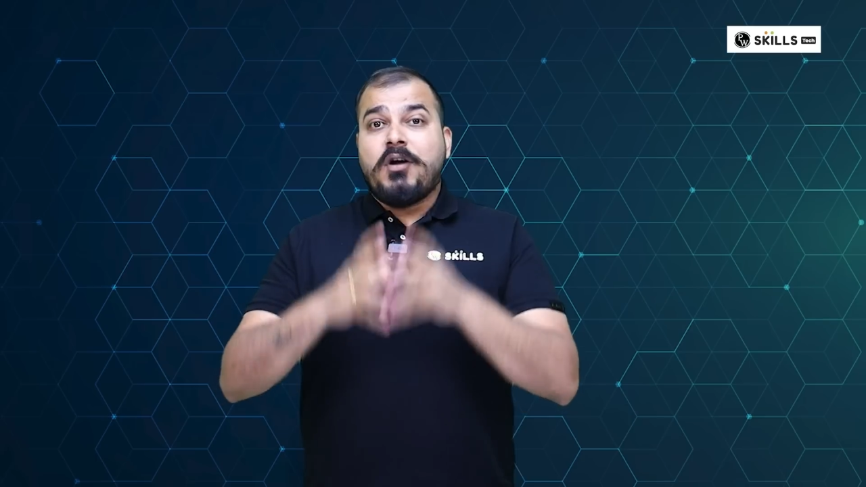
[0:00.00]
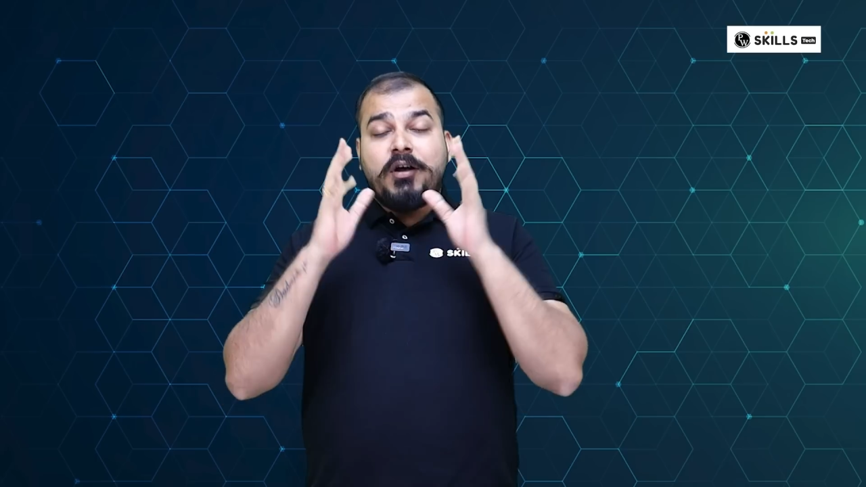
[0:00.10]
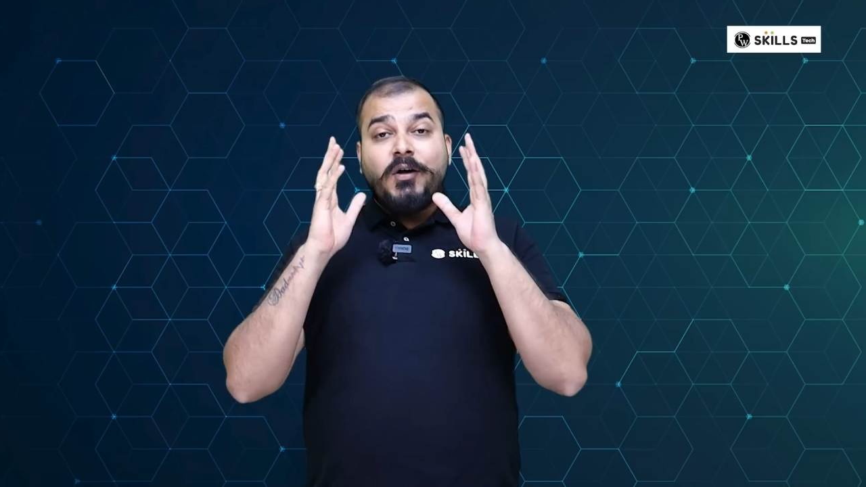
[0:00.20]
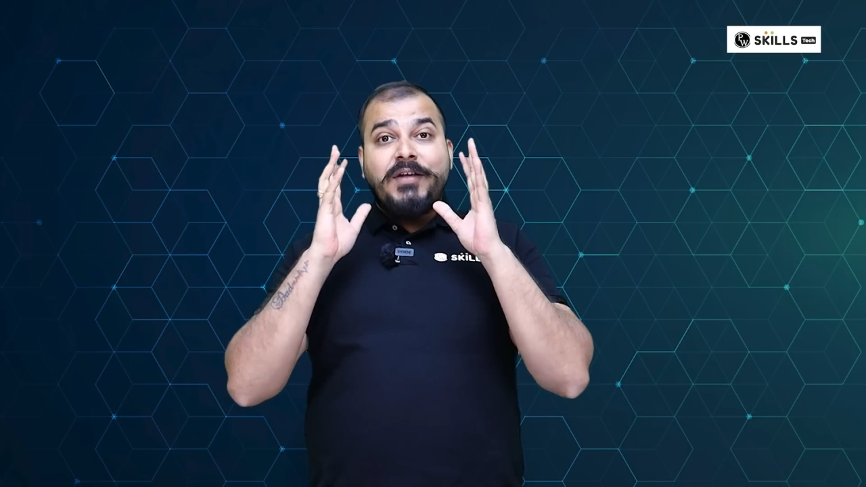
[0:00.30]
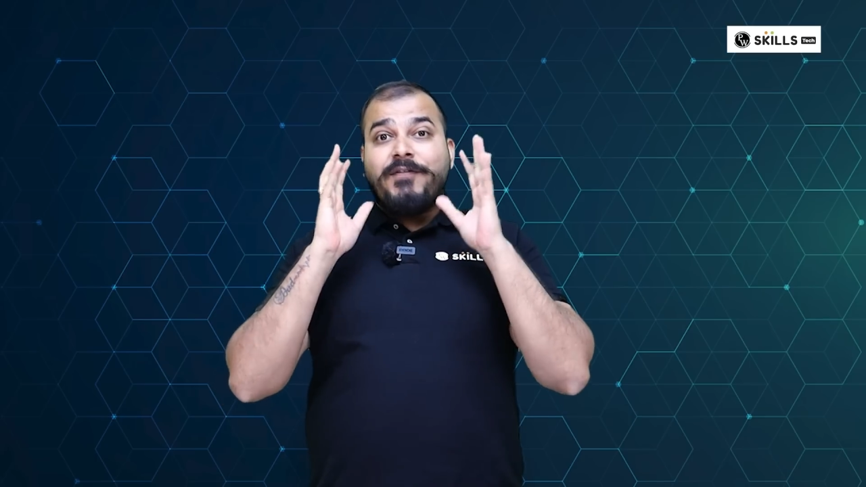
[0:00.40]
Not
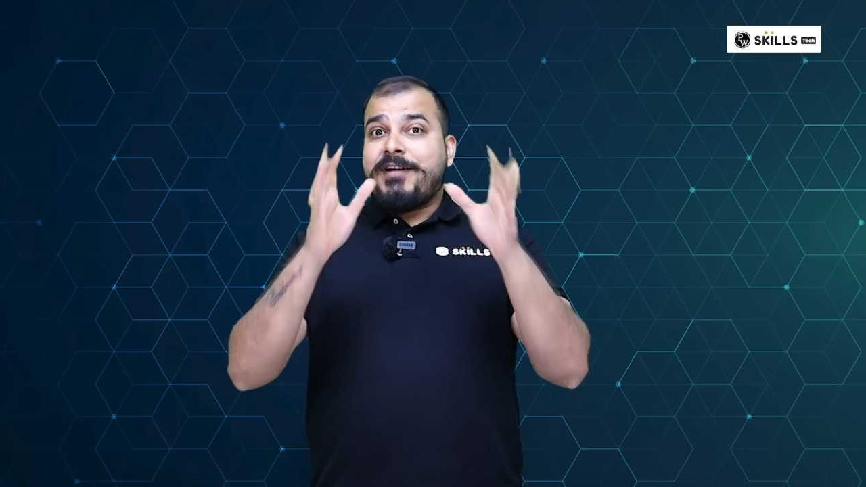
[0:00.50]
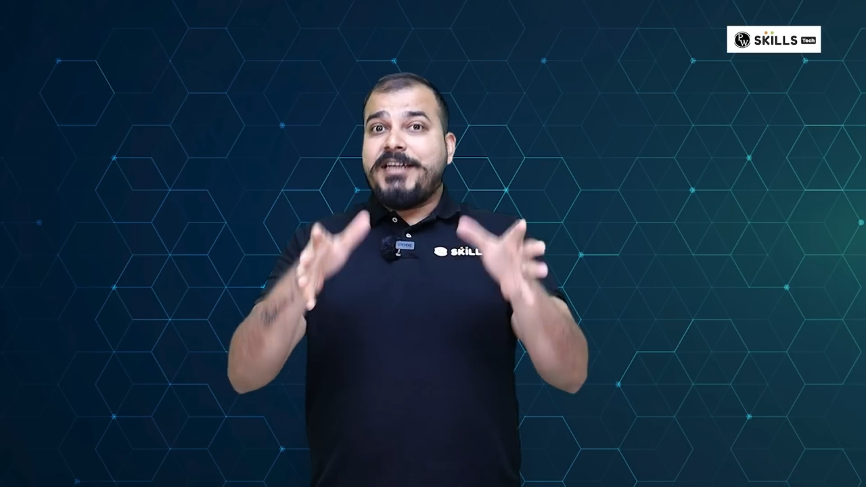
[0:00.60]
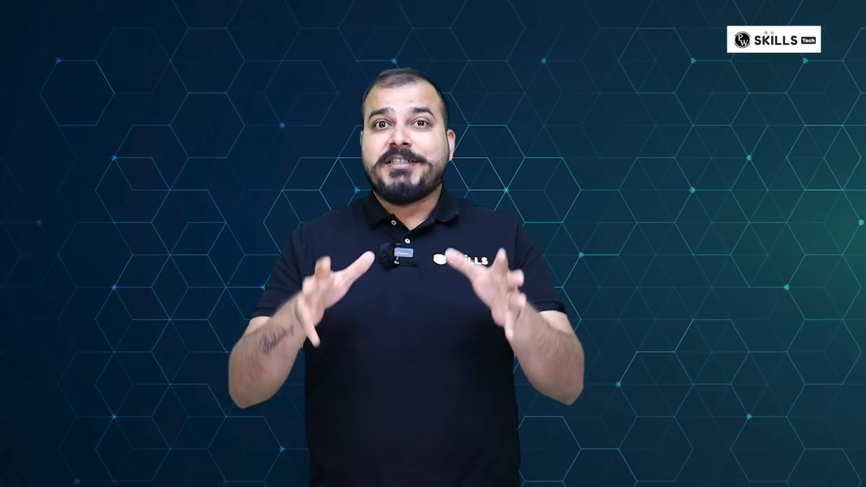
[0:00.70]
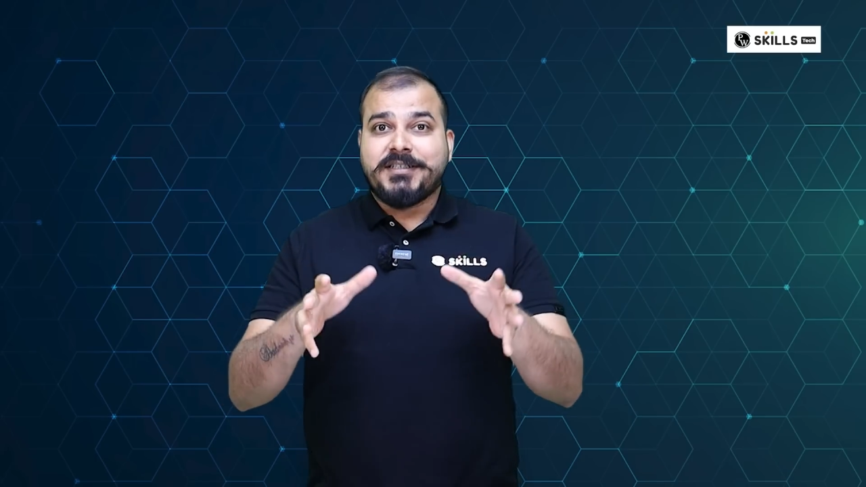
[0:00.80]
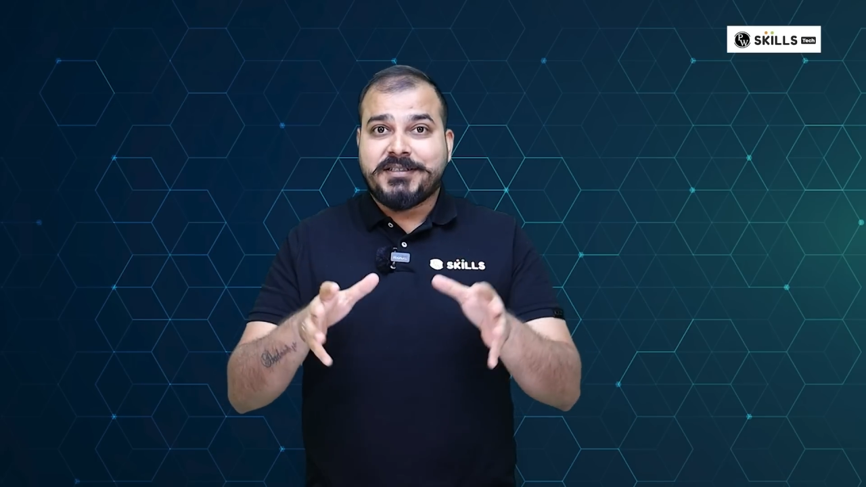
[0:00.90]
only
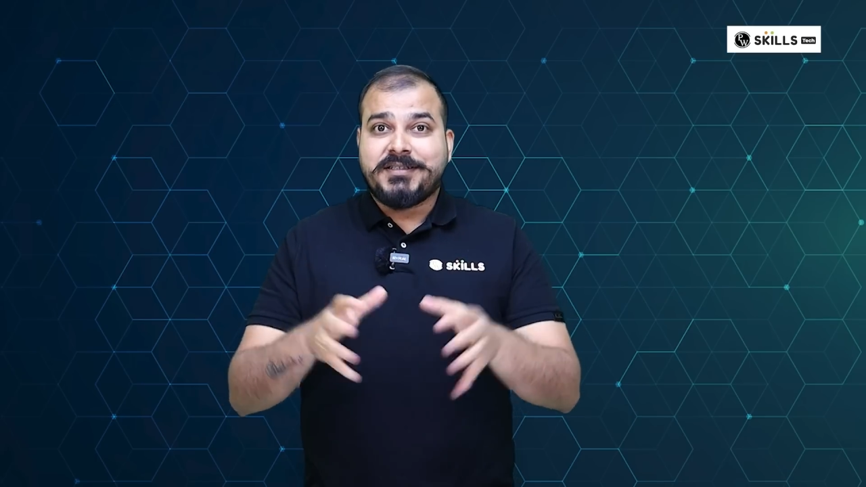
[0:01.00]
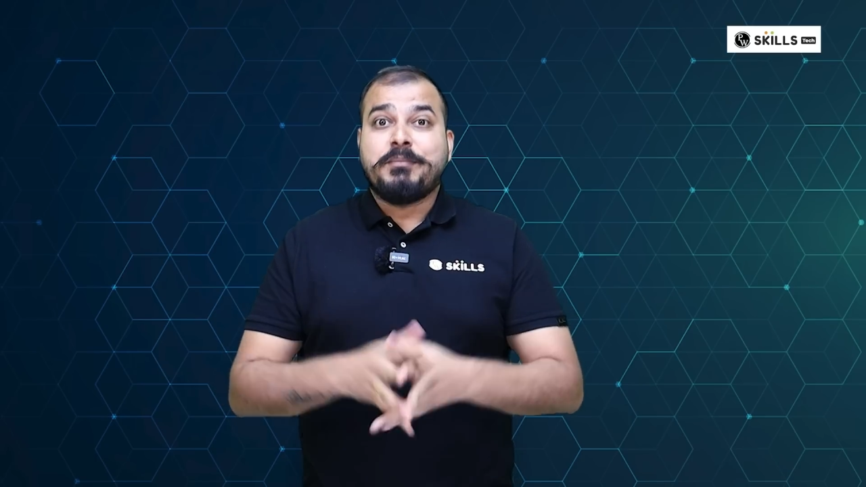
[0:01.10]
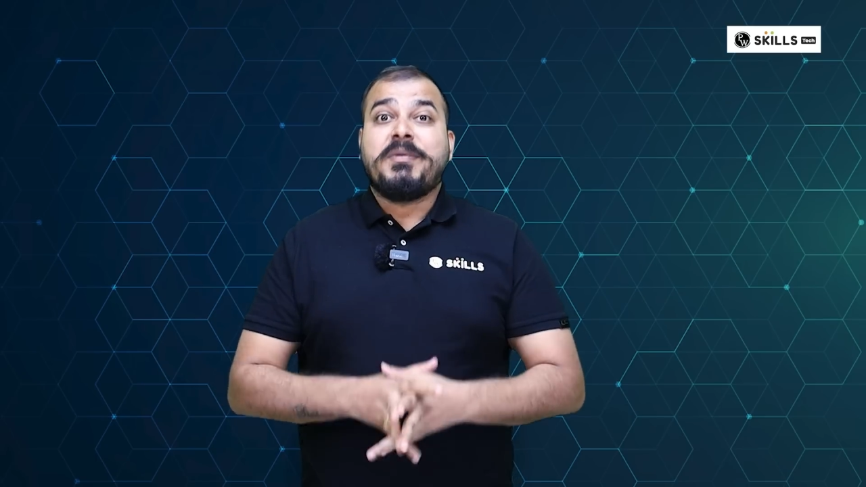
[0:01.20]
freshers,